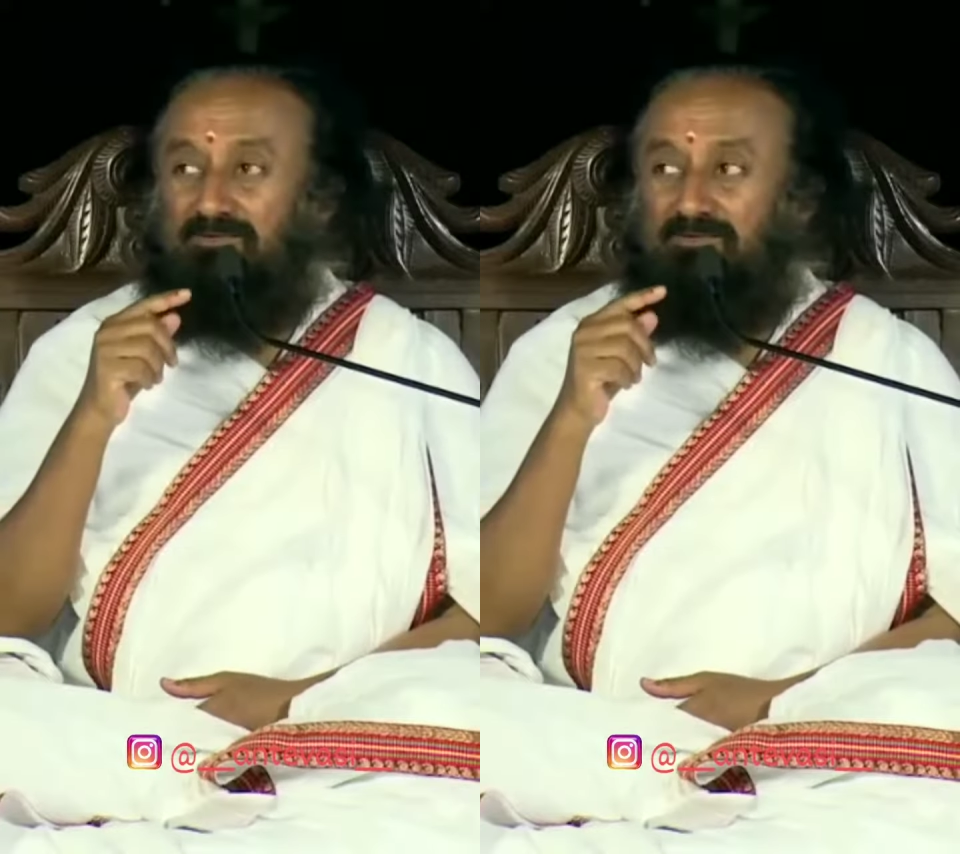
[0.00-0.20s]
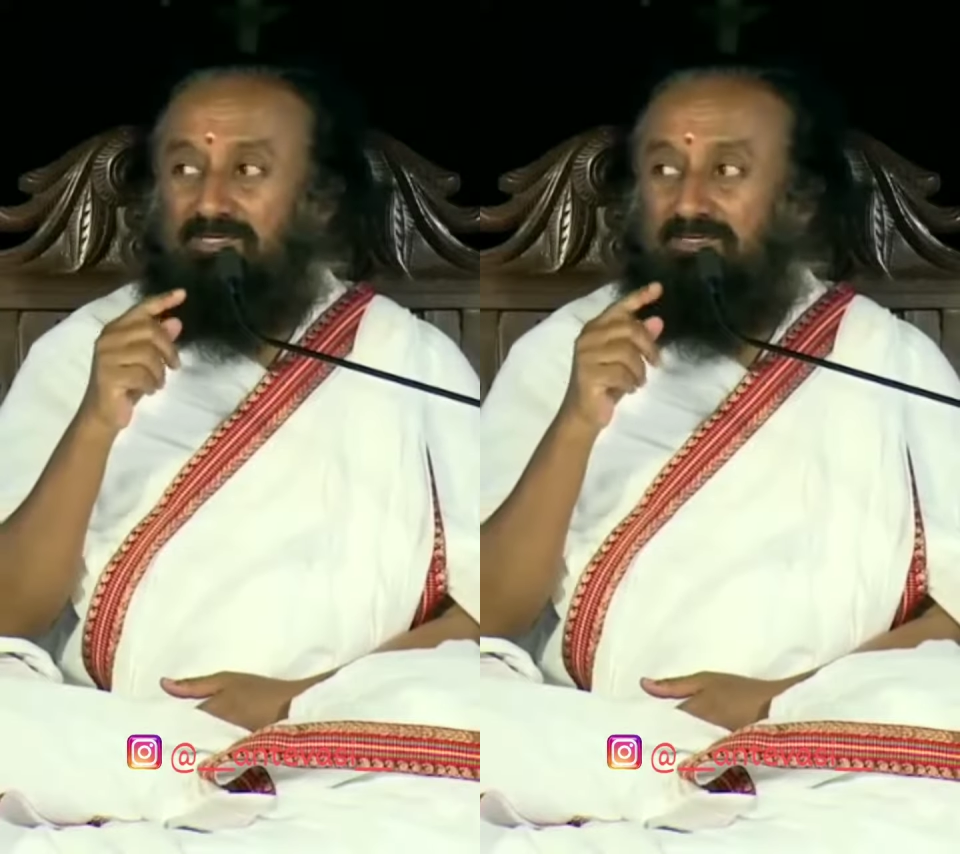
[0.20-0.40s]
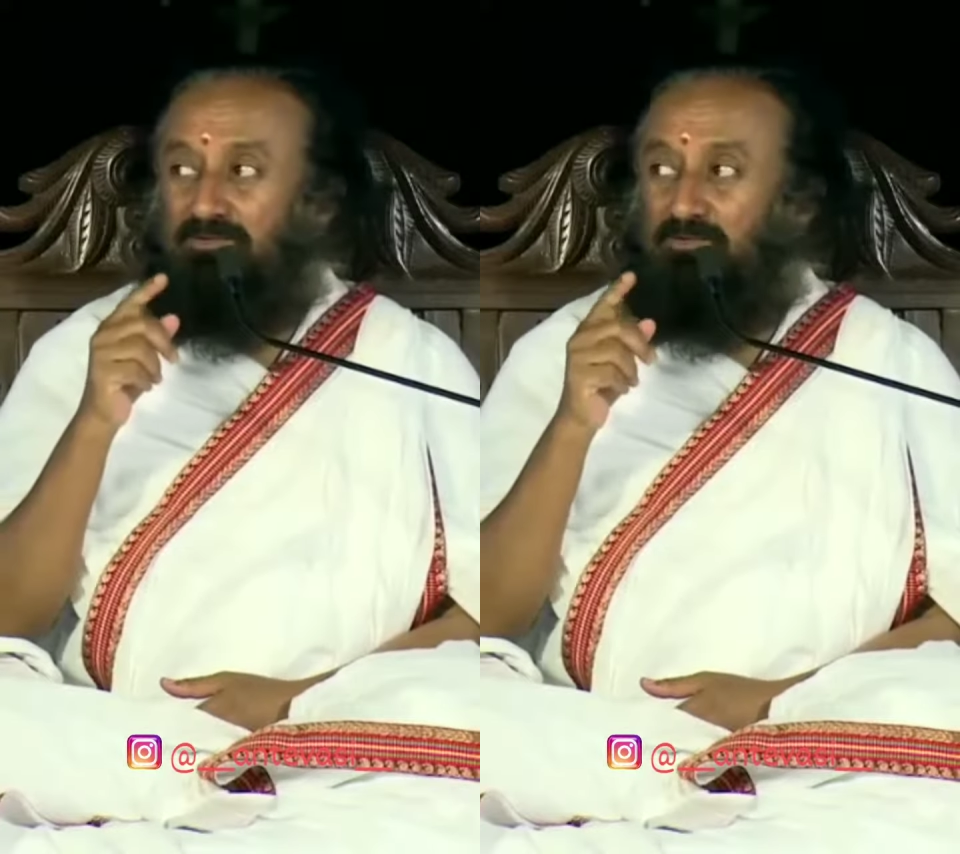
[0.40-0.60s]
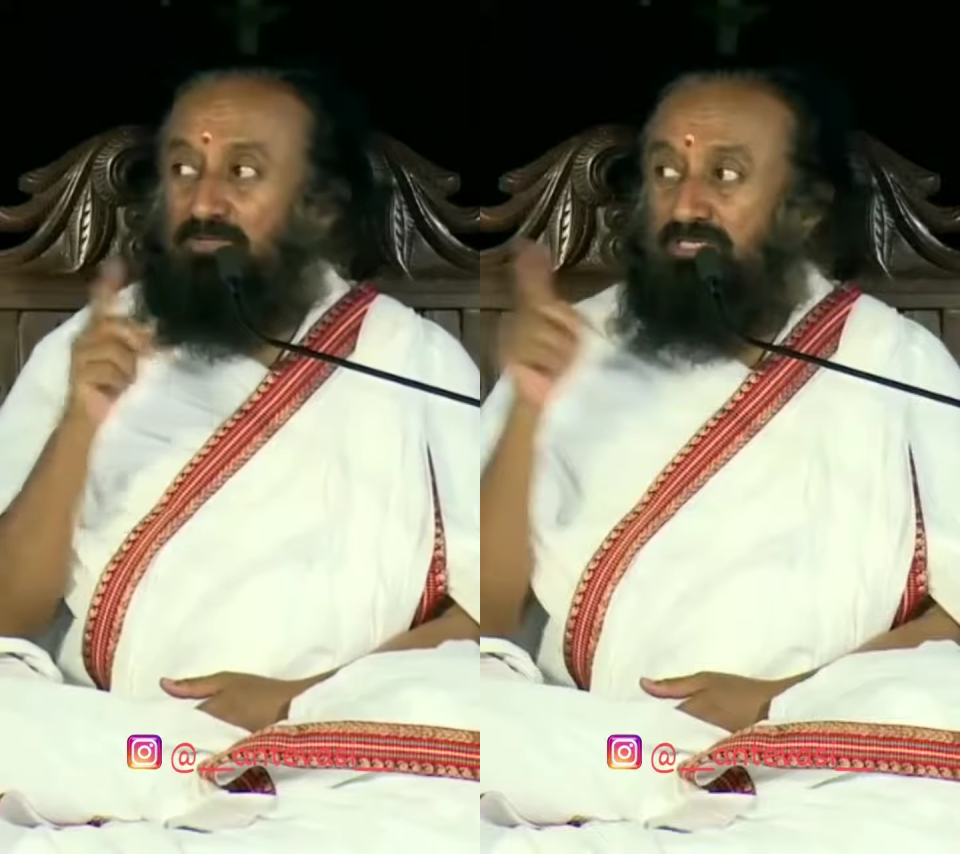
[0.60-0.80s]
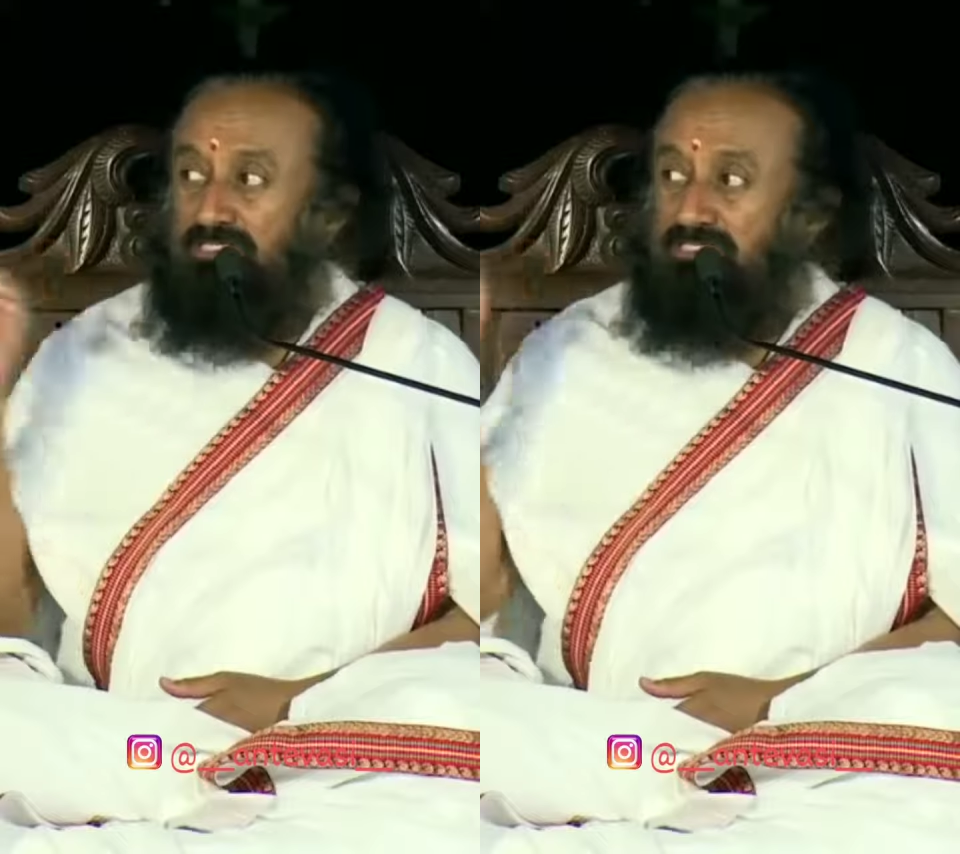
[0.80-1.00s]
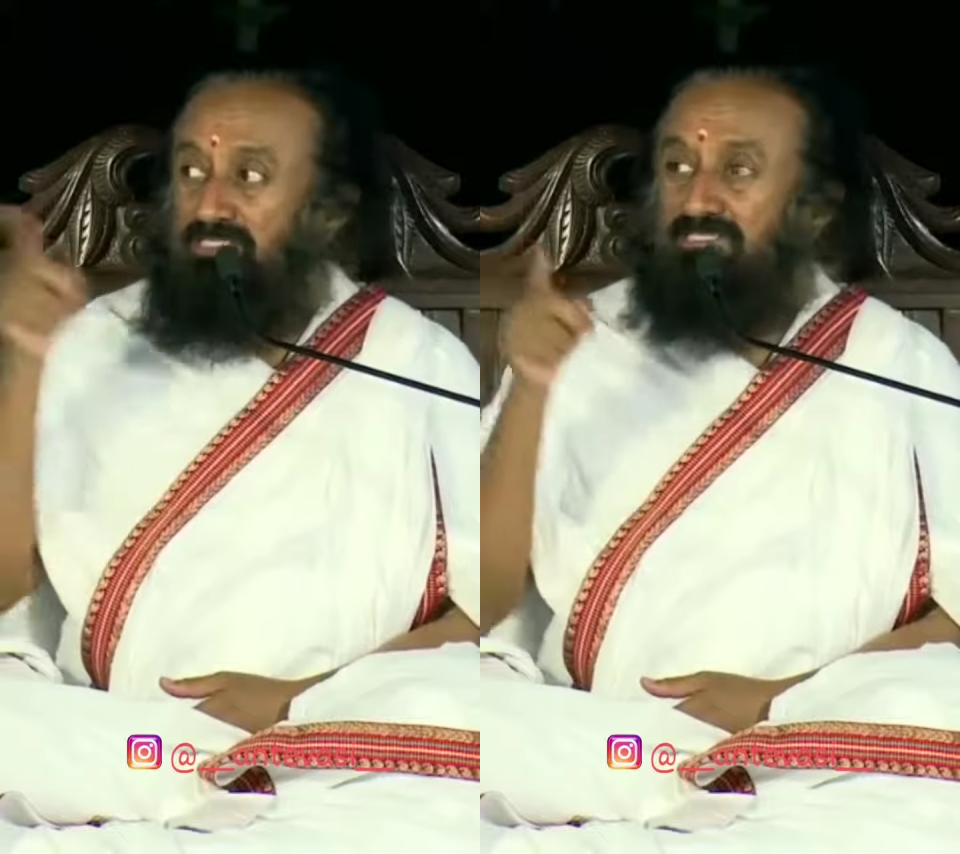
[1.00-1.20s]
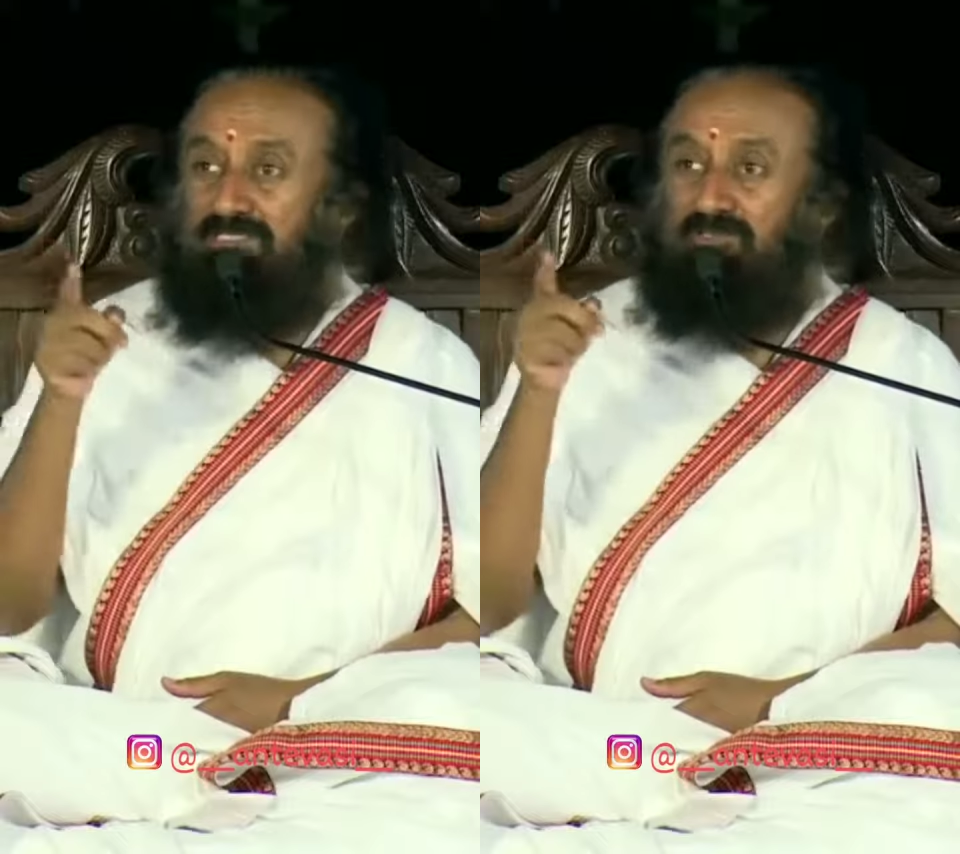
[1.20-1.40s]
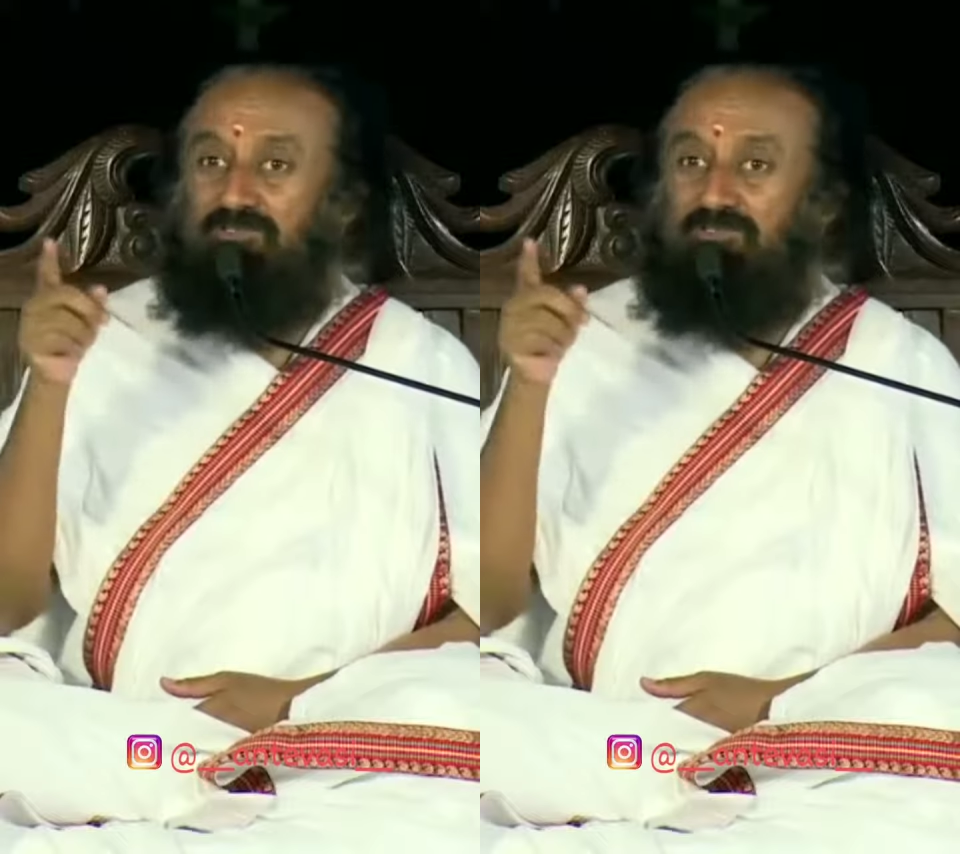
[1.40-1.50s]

or worry who is listening,